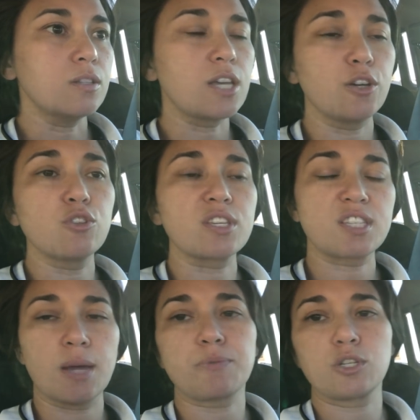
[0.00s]
Tell you the
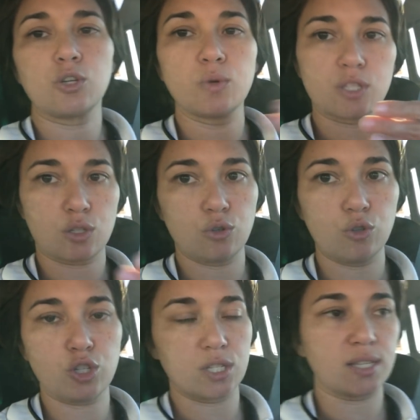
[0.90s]
steps to do with the
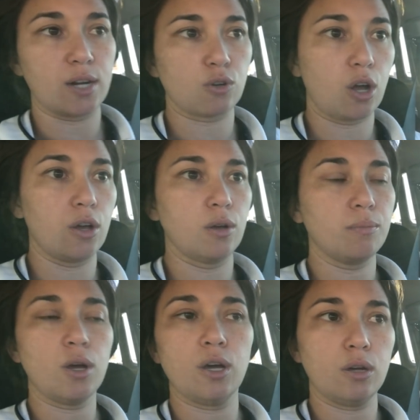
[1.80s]
solutions that are
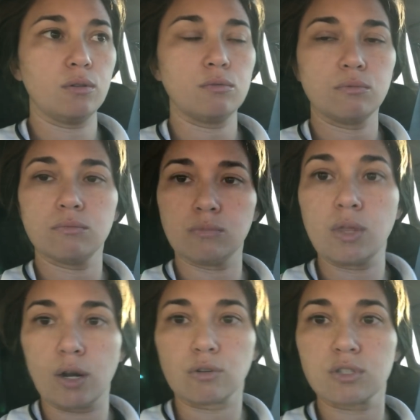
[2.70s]

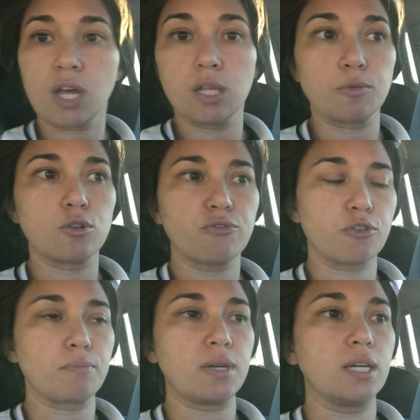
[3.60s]
sellable
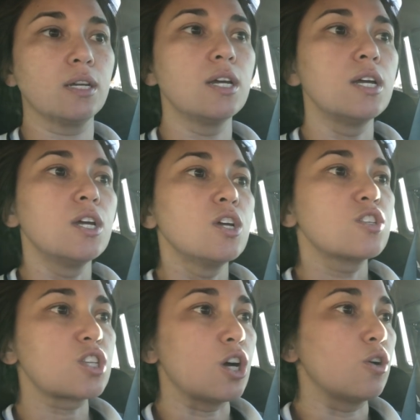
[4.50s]
from me.
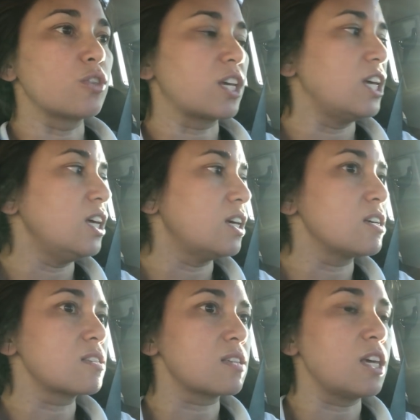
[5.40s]
So the key
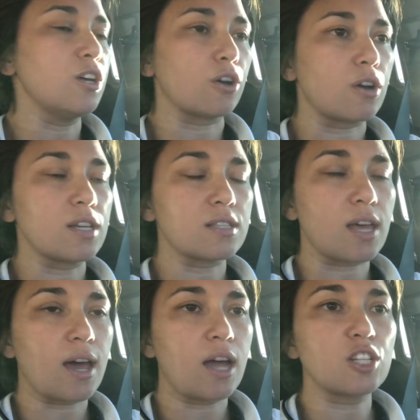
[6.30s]
is here is
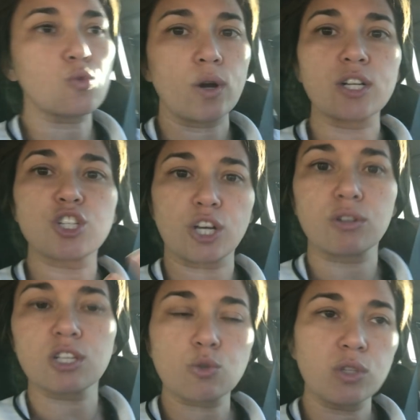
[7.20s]
that I just want to
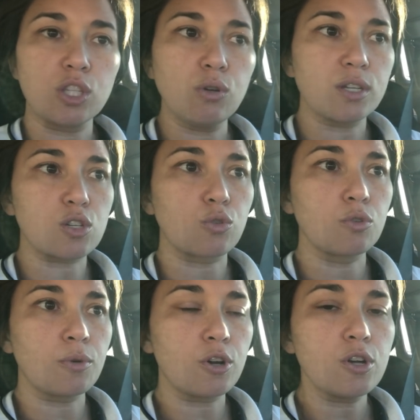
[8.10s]
share this with you as a
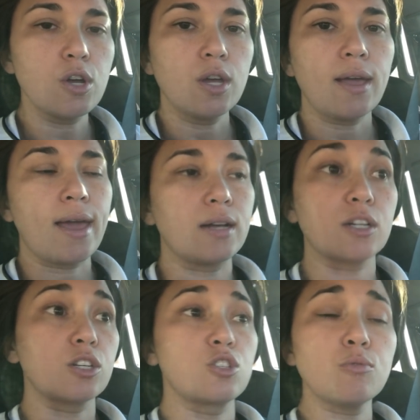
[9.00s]
groomer and
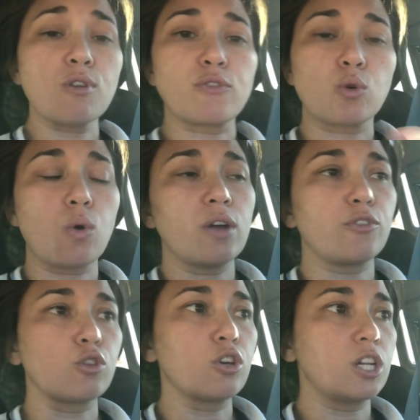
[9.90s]
a consumer. If
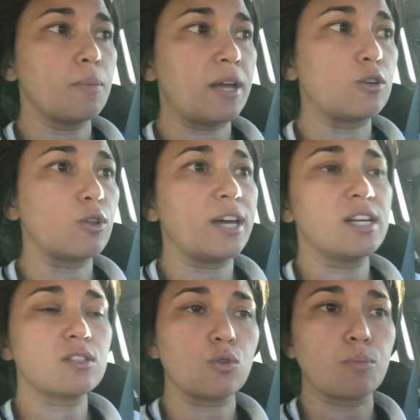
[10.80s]
you're looking up anal
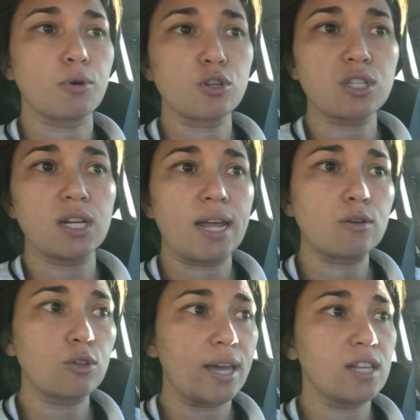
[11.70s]
glands or bursted
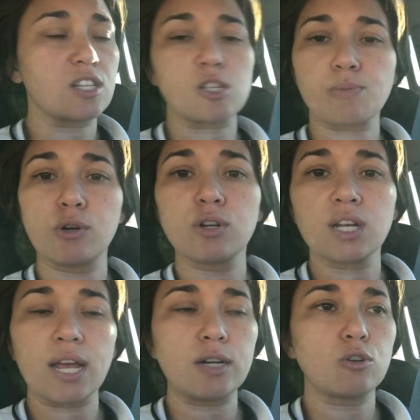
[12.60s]
anal glands,
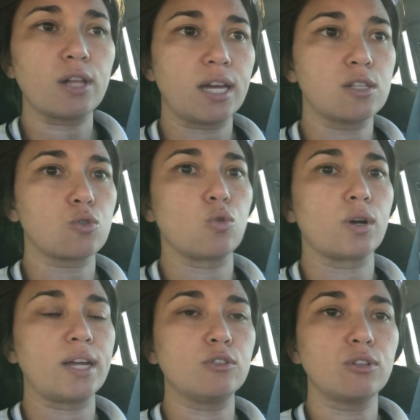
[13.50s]
exploded anal glands,
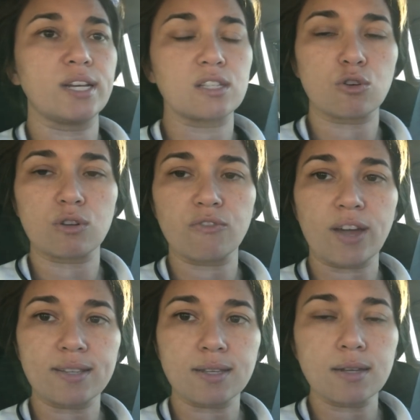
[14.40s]
or anal glands that are
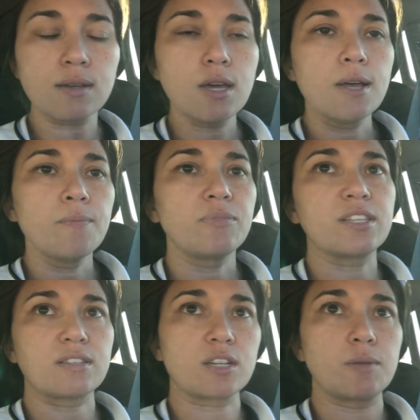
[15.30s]
infected,
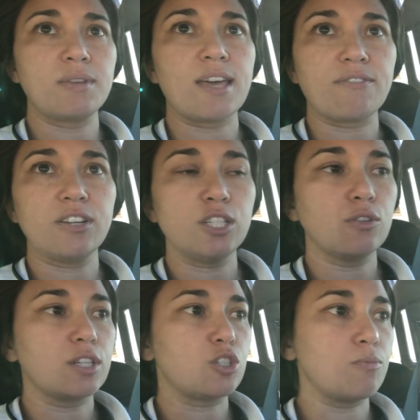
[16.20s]
this is going to be that
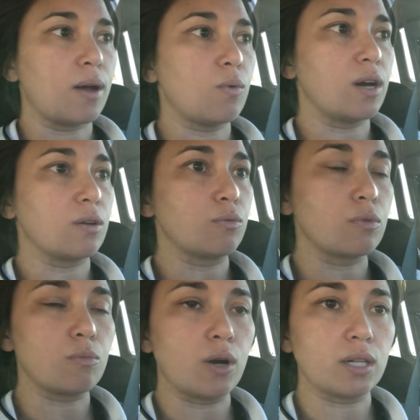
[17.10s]
video that you might want
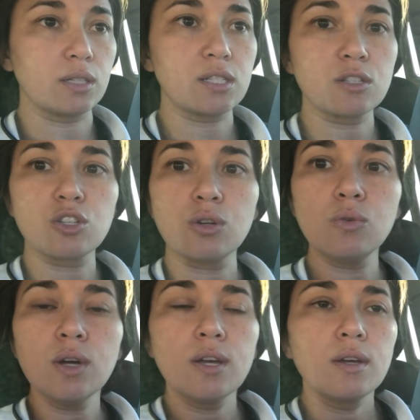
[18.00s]
to listen
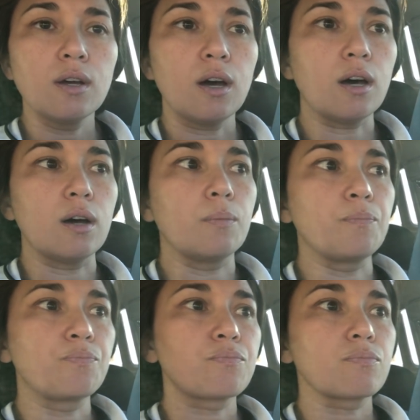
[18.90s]
to.
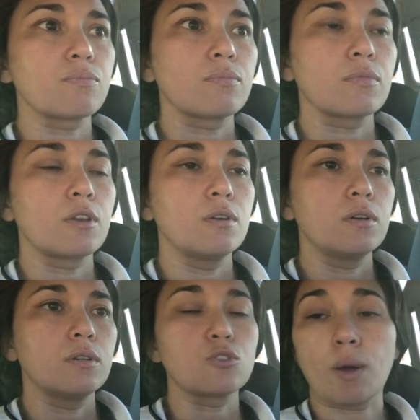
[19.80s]

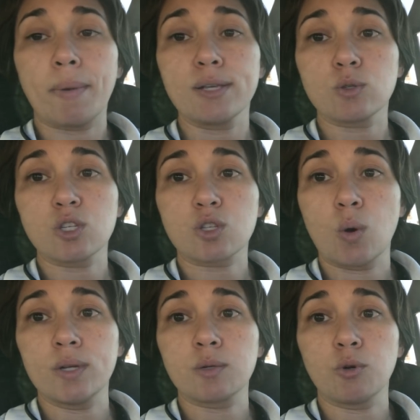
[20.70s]
So I might as well just
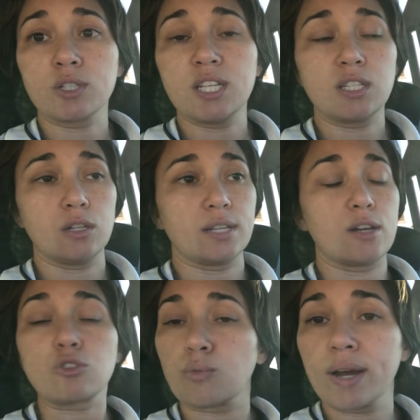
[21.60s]
go into more detail
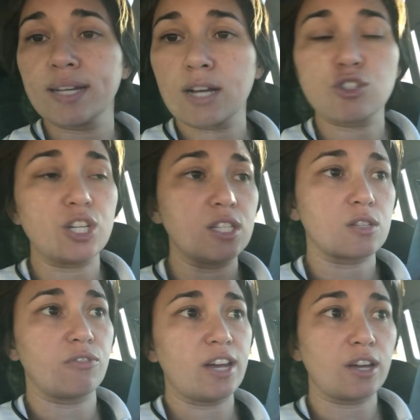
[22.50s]
now. So right now,
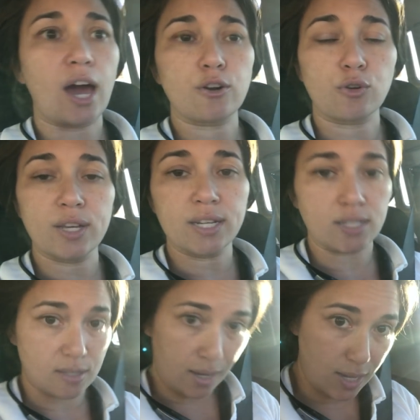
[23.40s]
Jean's vet got her in.
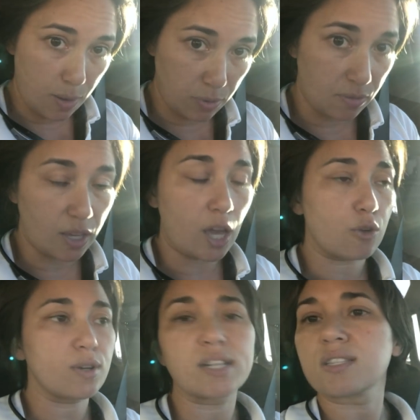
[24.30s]
I can't believe they got
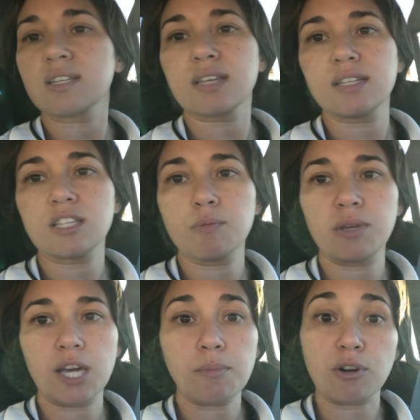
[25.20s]
her in. It's 6:18
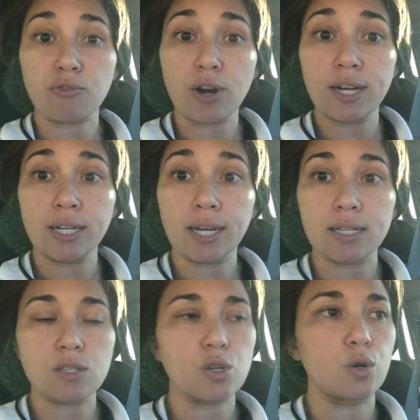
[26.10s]
p.m. on a Friday
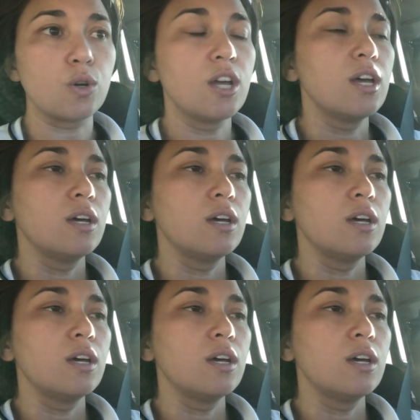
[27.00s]
night. So